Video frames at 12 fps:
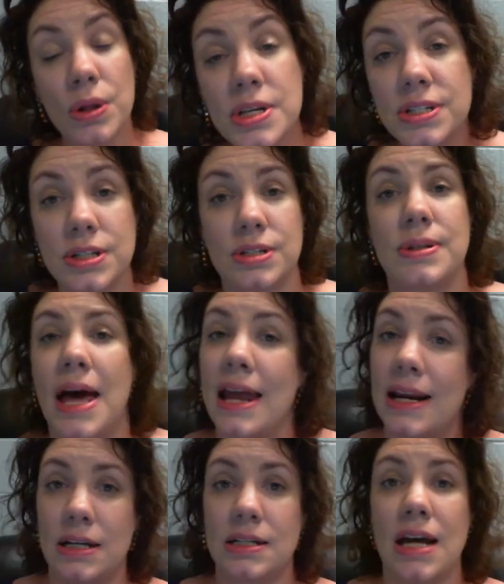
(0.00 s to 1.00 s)
is to do
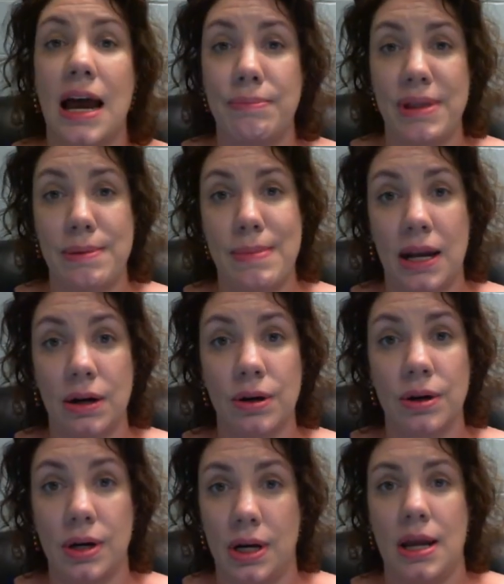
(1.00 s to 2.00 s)
that in a timely
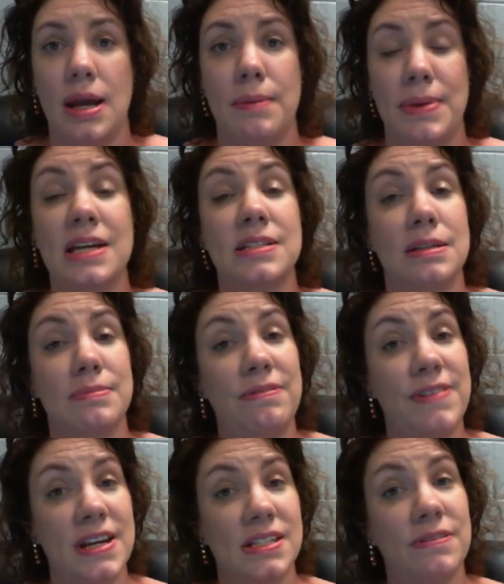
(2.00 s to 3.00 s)
manner, because in my
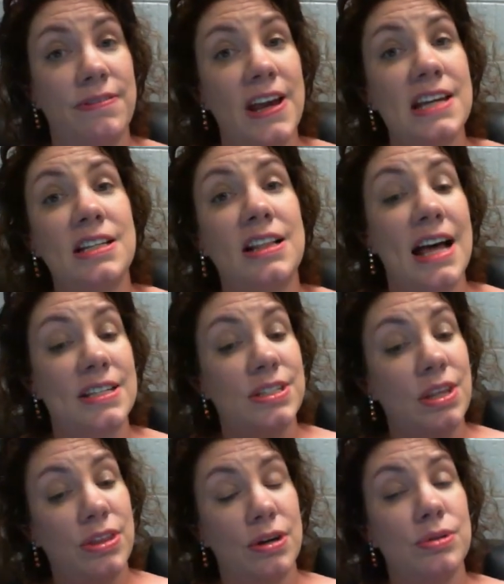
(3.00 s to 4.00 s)
face-to-face class,
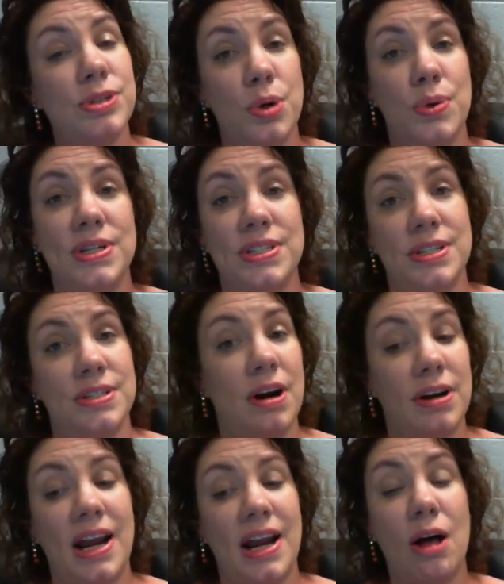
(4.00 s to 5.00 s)
those quizzes are
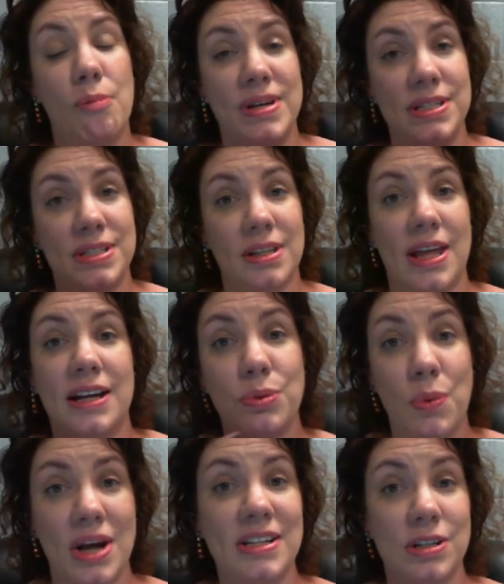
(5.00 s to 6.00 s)
going to help me select
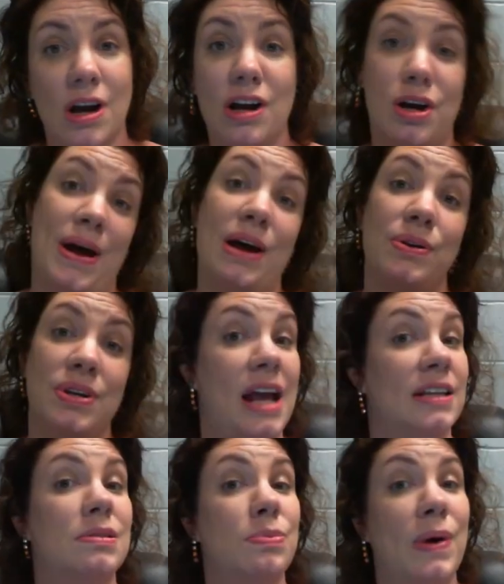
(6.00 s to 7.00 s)
what to talk about
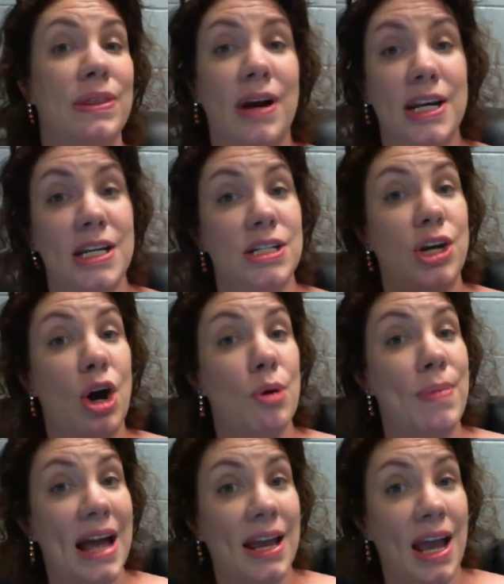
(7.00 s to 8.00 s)
next, whether I need to go
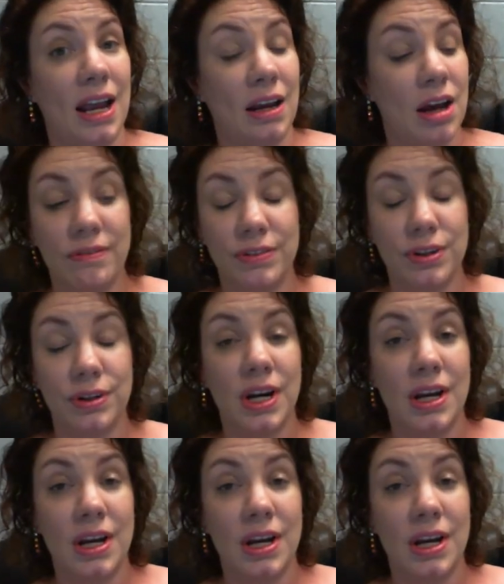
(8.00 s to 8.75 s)
back and cover